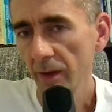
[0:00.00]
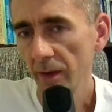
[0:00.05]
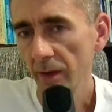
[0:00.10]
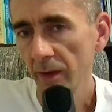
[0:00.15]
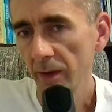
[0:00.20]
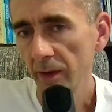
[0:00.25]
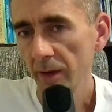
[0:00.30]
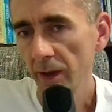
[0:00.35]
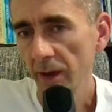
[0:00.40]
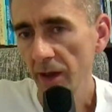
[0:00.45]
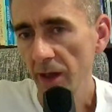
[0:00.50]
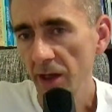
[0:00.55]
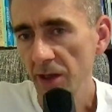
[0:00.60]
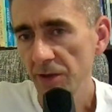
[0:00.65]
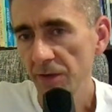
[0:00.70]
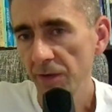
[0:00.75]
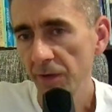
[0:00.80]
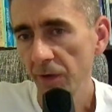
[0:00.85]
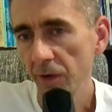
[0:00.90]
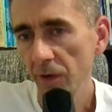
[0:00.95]
then
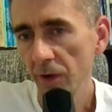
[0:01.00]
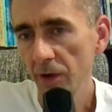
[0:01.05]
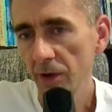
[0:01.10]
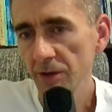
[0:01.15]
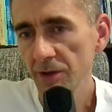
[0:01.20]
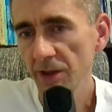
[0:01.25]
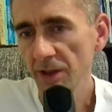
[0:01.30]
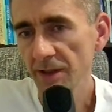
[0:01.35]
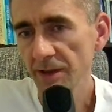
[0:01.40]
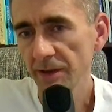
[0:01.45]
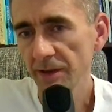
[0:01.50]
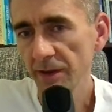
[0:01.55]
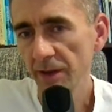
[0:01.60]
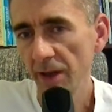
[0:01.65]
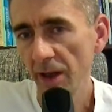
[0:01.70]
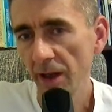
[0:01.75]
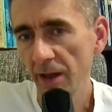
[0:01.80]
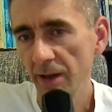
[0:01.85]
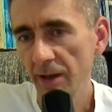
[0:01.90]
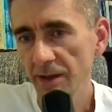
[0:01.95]
h4, just
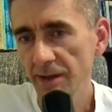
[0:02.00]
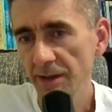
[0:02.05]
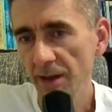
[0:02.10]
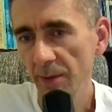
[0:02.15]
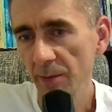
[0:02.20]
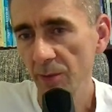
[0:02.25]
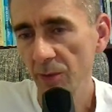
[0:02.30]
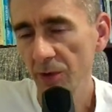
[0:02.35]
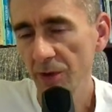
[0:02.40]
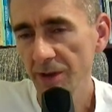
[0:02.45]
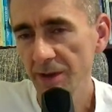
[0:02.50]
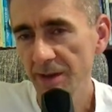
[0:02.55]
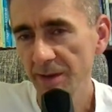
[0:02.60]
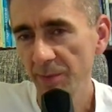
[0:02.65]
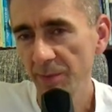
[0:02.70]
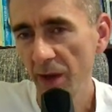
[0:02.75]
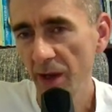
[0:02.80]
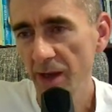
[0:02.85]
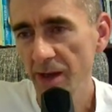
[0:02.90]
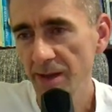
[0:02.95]
gaining some more
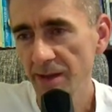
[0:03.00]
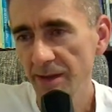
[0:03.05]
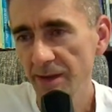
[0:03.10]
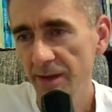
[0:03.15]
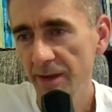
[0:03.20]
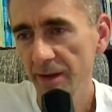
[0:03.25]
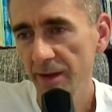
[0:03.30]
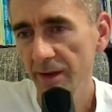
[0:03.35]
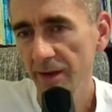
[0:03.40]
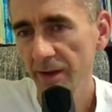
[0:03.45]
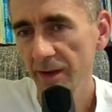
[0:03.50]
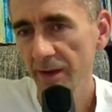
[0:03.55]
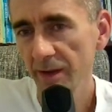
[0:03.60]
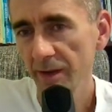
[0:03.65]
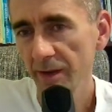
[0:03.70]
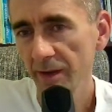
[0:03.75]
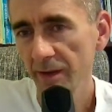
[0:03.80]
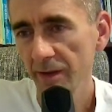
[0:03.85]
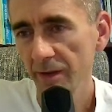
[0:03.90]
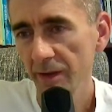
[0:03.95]
space,
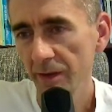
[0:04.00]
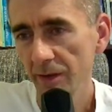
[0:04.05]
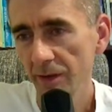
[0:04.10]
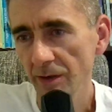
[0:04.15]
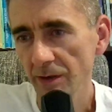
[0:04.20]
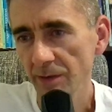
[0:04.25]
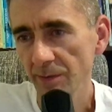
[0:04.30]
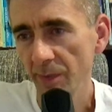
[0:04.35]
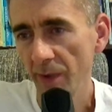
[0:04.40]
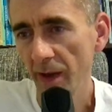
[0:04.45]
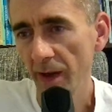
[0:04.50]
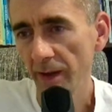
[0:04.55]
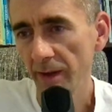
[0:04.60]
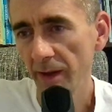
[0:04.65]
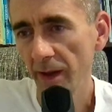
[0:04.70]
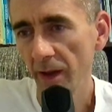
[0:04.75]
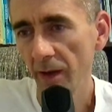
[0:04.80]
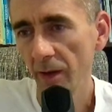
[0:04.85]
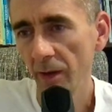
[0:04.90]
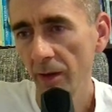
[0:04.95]
goes back.
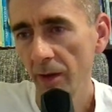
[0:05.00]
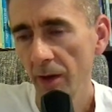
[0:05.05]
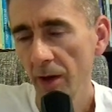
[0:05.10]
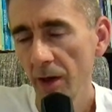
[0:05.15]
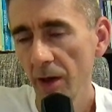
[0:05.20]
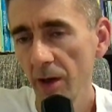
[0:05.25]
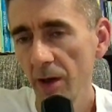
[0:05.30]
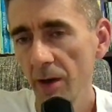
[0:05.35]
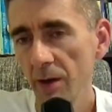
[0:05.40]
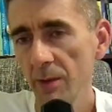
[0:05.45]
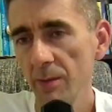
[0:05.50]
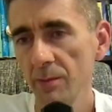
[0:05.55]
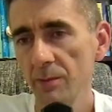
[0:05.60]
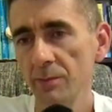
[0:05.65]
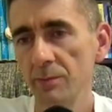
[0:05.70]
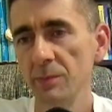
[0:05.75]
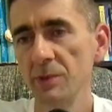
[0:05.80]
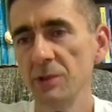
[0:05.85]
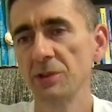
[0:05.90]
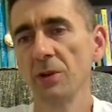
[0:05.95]
Now
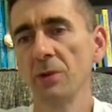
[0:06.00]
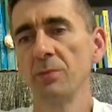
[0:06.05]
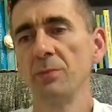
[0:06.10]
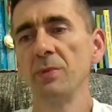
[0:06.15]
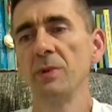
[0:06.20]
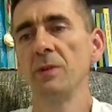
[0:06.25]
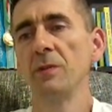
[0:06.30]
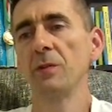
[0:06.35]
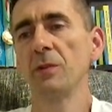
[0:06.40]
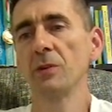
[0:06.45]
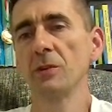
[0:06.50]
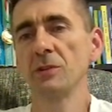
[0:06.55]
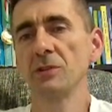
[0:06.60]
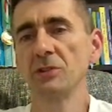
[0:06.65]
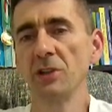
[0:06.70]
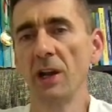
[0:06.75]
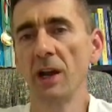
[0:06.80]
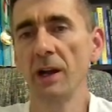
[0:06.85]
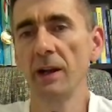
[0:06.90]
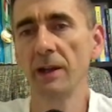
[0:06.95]
bishop b4
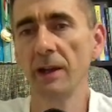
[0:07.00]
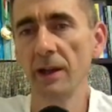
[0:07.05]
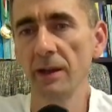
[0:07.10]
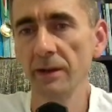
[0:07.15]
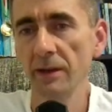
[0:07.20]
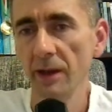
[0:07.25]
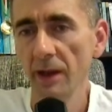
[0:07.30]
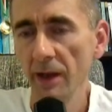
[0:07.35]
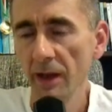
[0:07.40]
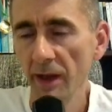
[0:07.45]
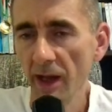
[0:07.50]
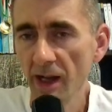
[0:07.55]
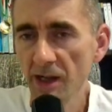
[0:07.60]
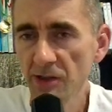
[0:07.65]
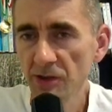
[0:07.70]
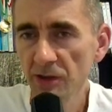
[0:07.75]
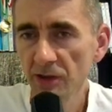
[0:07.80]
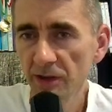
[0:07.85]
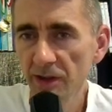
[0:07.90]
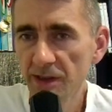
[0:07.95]
check, and
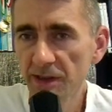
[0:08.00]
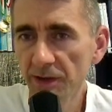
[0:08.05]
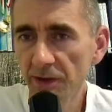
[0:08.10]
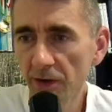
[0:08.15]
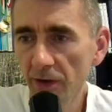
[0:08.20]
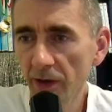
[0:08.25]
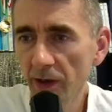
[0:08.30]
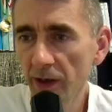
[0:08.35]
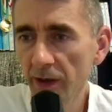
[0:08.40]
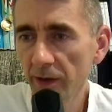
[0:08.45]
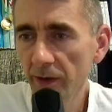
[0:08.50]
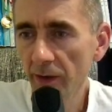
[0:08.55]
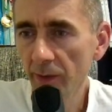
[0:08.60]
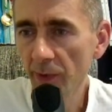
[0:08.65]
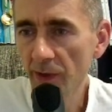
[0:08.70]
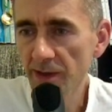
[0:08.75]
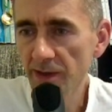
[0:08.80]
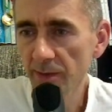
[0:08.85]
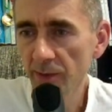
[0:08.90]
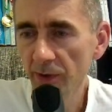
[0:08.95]
actually destroying the
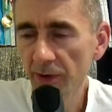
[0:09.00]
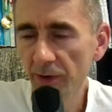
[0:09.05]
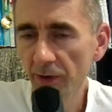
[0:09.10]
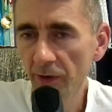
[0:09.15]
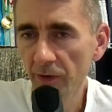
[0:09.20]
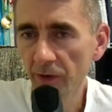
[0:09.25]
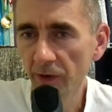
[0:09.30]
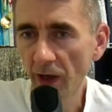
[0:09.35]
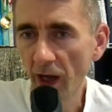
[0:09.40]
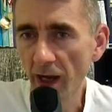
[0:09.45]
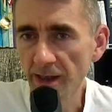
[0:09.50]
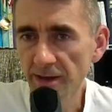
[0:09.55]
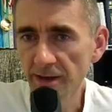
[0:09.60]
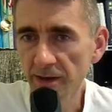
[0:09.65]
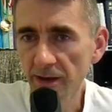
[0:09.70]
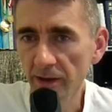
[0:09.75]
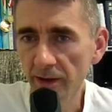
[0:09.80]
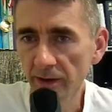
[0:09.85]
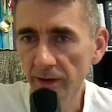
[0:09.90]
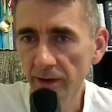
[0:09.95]
possibility of
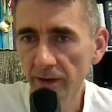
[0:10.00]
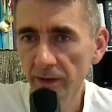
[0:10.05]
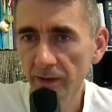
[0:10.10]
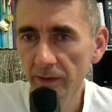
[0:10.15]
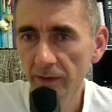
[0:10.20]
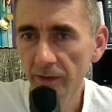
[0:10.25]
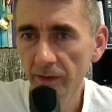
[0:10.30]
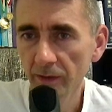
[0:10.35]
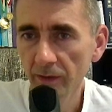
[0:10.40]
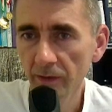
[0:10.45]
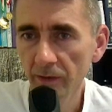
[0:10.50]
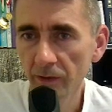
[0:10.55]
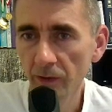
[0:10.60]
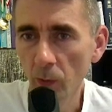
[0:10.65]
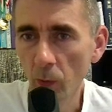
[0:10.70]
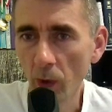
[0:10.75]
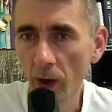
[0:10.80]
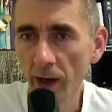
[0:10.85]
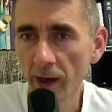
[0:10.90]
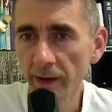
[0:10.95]
castling for
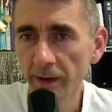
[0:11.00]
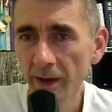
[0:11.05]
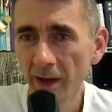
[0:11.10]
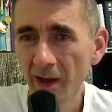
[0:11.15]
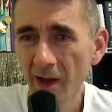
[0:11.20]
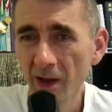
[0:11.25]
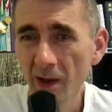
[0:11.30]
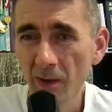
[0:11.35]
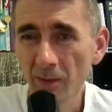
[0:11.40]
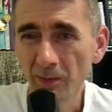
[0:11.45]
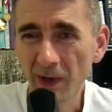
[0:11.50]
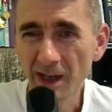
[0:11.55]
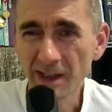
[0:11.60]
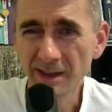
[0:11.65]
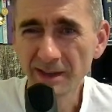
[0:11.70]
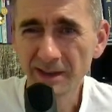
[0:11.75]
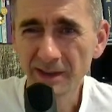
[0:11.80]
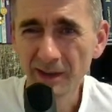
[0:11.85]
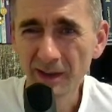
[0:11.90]
white. Plus